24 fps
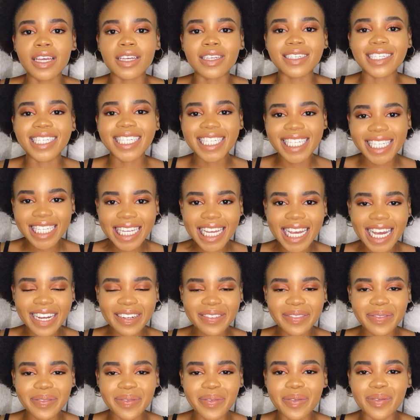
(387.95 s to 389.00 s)

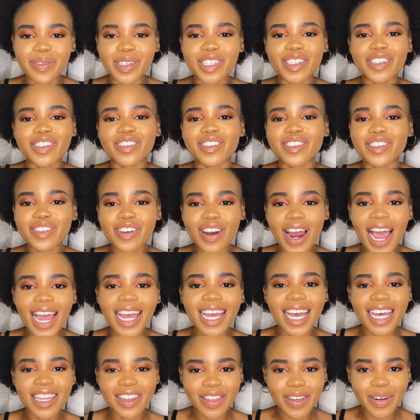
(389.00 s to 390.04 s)
TIA, which is
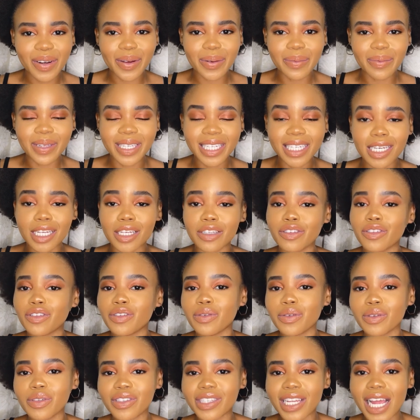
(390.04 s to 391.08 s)
triantholamine,
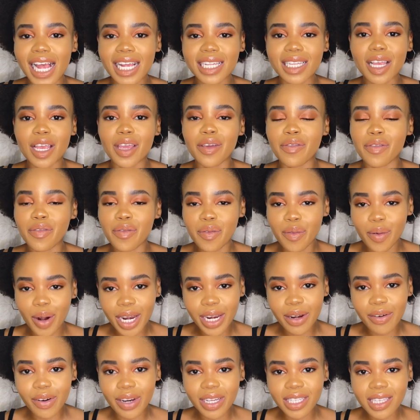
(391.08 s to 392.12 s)
is used as a
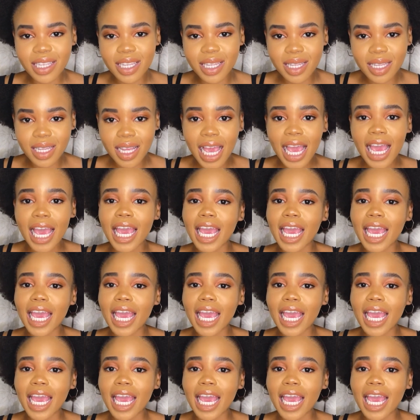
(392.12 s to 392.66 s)
fragrance,